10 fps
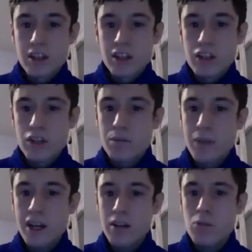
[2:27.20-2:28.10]
to
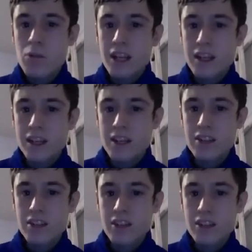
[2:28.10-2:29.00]
bear
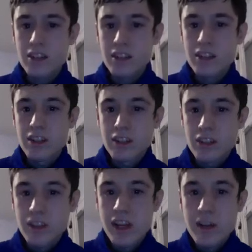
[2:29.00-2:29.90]
witness
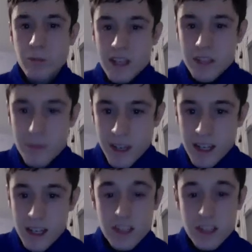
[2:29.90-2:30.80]
that
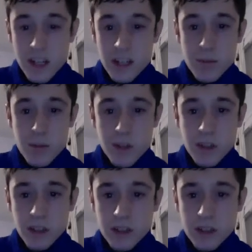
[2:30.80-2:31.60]
Resume is not immortal.